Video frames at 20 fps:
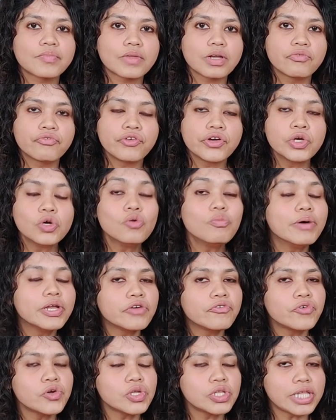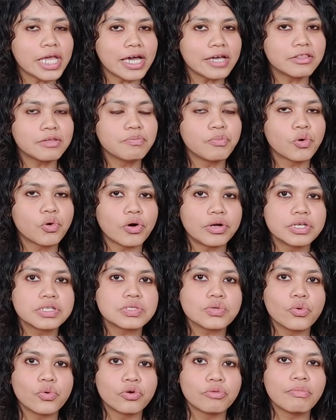for you, but if you take the book on
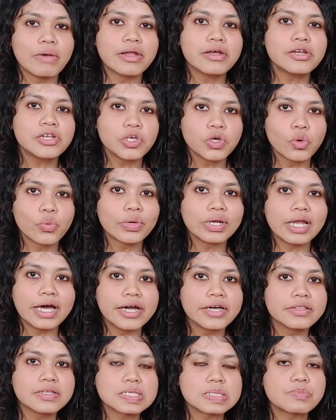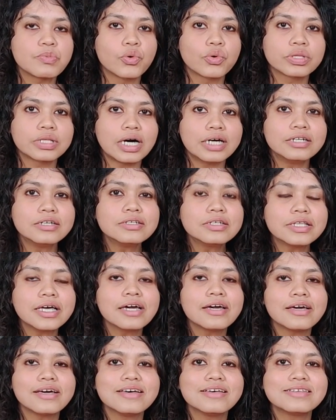its own merit, you will like this book. Another
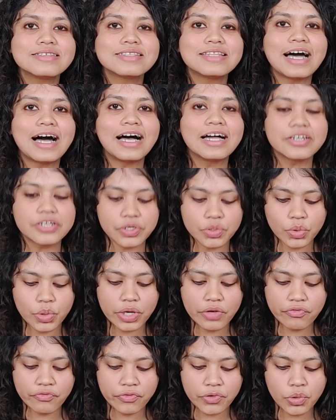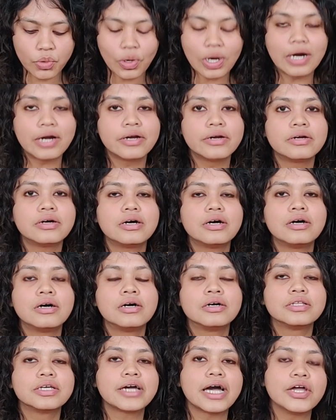thing is that, if you
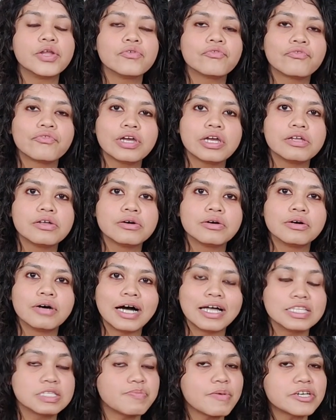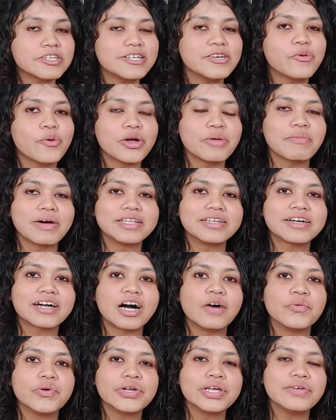are the kind of reader, and especially going by the
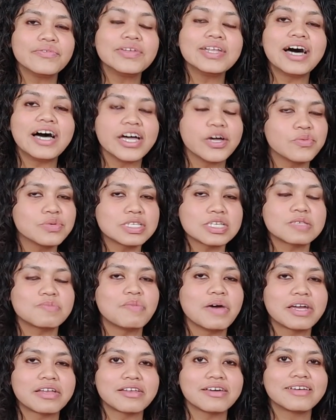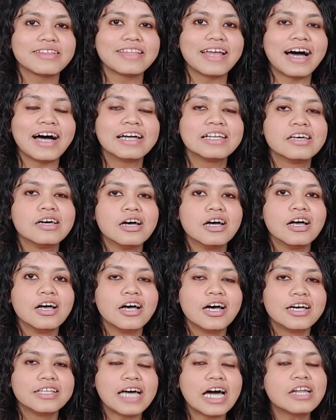cover, even I was expecting that.
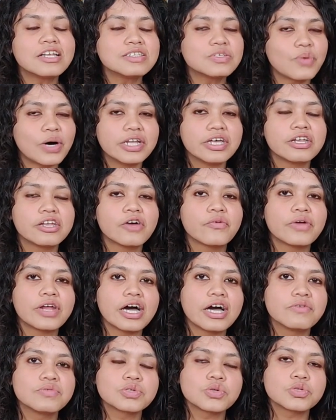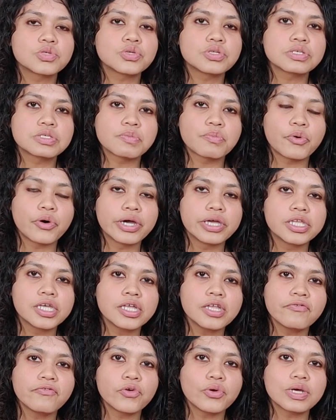That is one area where I was also
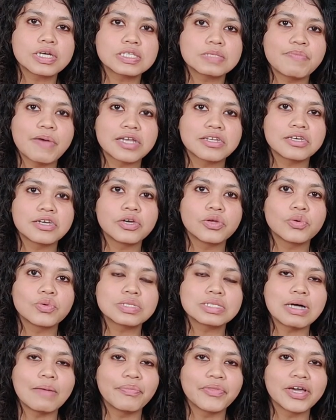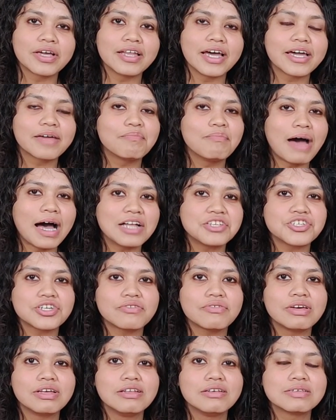disappointed. If you're expecting, something like
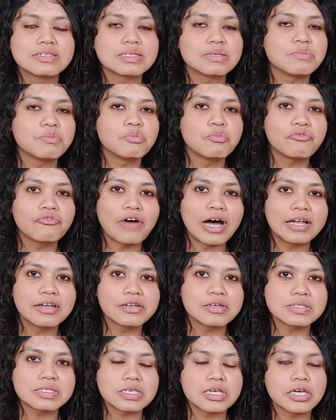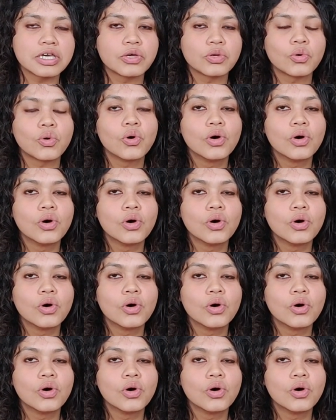magic realism, fantasy,